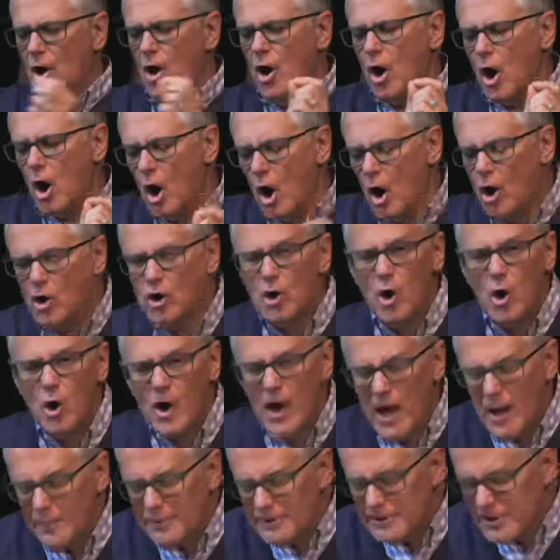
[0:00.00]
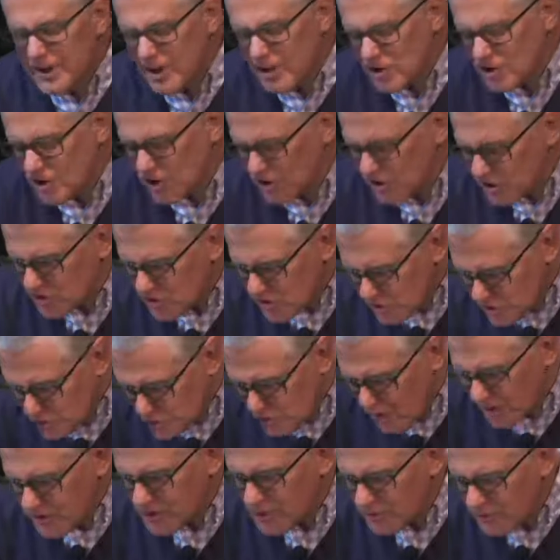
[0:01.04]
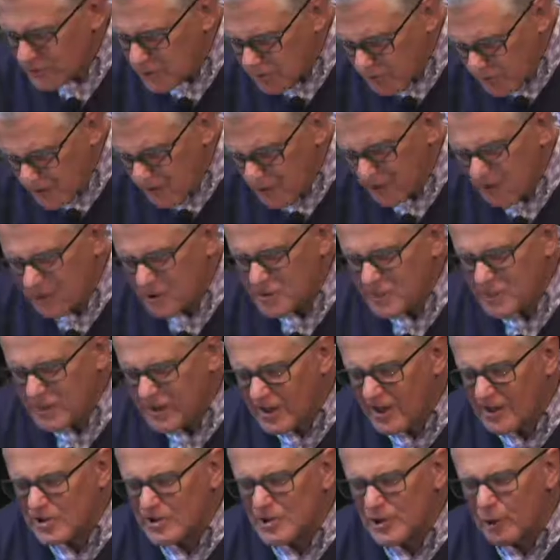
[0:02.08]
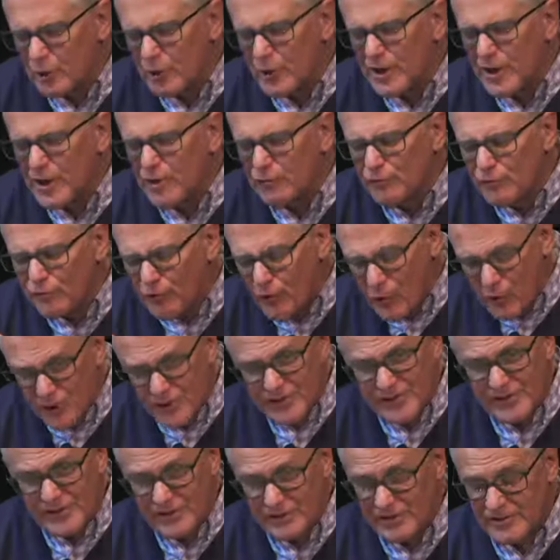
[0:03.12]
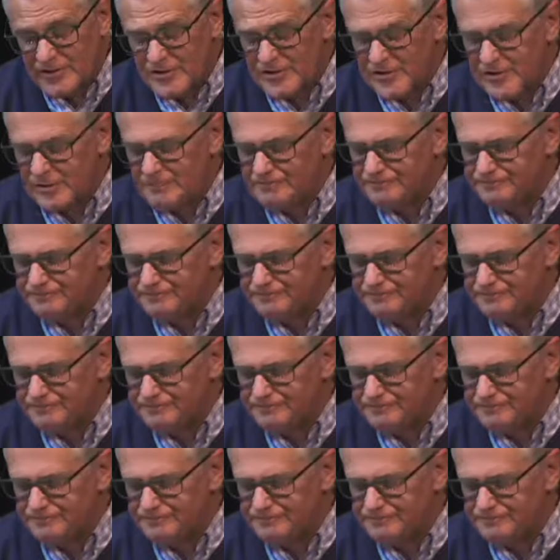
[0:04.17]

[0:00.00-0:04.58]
All cohabitation is destructive to marriage because it reinforces